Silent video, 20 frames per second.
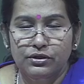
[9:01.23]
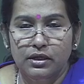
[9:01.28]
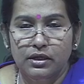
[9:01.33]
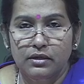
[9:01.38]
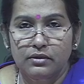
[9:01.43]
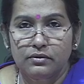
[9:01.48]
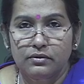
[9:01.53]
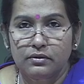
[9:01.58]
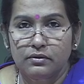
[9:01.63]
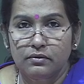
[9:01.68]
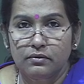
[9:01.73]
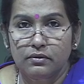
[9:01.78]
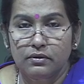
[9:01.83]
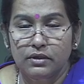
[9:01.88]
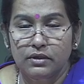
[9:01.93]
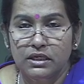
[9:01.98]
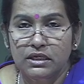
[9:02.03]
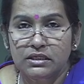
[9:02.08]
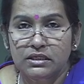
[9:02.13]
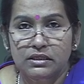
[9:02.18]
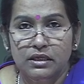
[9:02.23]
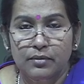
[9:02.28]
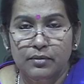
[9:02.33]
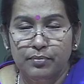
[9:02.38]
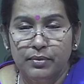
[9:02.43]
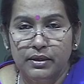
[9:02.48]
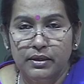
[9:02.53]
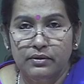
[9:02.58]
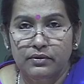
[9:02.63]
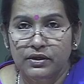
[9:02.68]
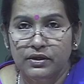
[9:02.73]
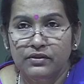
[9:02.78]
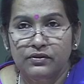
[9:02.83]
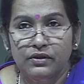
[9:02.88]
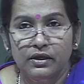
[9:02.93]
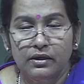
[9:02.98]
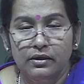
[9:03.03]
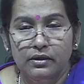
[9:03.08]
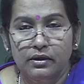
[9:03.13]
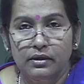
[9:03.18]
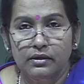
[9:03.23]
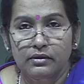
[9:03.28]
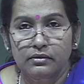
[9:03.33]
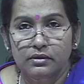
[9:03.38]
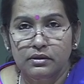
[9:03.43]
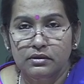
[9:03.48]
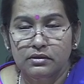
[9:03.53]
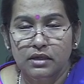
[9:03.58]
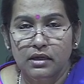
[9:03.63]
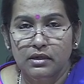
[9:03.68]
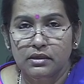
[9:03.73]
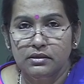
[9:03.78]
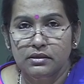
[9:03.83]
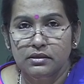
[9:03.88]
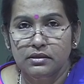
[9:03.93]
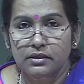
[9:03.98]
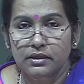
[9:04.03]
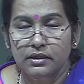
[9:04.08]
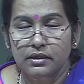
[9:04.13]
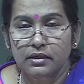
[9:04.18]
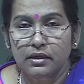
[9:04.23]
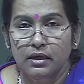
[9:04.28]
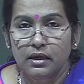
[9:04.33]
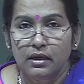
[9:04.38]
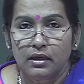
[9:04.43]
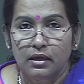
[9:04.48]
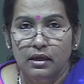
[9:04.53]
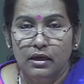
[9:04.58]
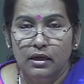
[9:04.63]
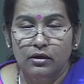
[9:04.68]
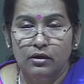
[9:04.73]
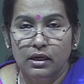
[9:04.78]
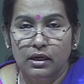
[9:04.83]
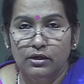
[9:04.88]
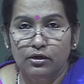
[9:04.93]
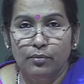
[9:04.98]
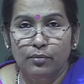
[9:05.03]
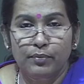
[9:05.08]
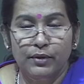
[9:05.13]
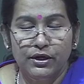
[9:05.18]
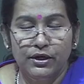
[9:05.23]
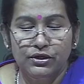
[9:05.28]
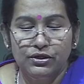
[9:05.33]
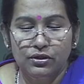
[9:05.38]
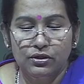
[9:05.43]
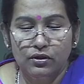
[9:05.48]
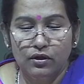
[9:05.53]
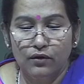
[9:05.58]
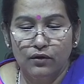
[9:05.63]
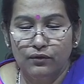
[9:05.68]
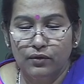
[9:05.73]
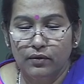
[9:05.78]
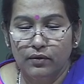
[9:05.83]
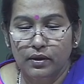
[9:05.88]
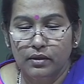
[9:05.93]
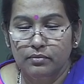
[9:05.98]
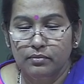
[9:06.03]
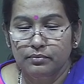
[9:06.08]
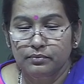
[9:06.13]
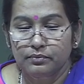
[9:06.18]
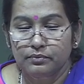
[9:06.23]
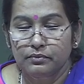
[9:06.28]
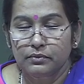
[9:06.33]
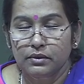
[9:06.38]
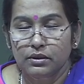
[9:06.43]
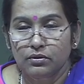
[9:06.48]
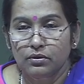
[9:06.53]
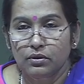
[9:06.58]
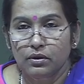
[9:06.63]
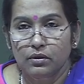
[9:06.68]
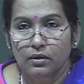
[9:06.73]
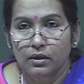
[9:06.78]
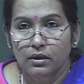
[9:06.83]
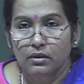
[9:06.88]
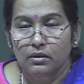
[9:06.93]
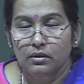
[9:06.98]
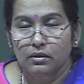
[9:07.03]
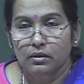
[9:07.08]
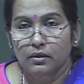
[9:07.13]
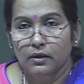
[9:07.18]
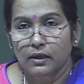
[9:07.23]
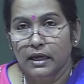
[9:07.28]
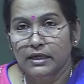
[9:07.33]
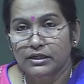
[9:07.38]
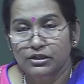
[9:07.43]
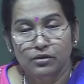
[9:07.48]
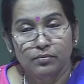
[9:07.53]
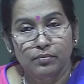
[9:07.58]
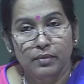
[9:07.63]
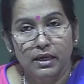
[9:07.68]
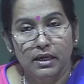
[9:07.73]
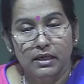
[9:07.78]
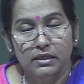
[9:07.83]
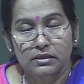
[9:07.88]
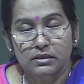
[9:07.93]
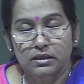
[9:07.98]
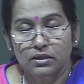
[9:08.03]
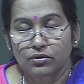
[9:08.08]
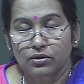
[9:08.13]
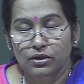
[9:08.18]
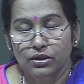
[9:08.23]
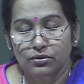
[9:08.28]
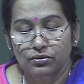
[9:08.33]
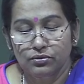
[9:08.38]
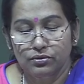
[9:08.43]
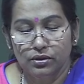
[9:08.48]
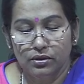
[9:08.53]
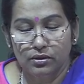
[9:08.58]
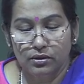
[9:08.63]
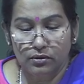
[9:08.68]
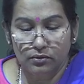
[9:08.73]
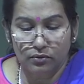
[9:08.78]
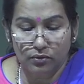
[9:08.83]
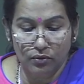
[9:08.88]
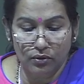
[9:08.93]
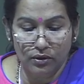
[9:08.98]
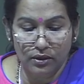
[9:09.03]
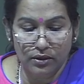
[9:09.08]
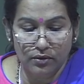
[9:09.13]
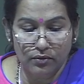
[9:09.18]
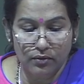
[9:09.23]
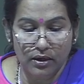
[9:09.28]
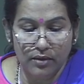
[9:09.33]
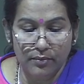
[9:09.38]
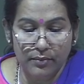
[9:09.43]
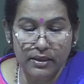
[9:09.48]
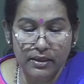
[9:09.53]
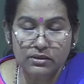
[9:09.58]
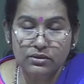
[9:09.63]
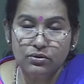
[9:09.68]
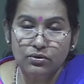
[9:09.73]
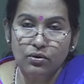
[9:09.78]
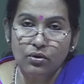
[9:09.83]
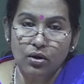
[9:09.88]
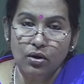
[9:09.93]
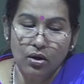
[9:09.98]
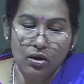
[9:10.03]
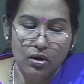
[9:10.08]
and reshaping, rethinking the strategy, adaptation of our action plans according to the goal requirements. So,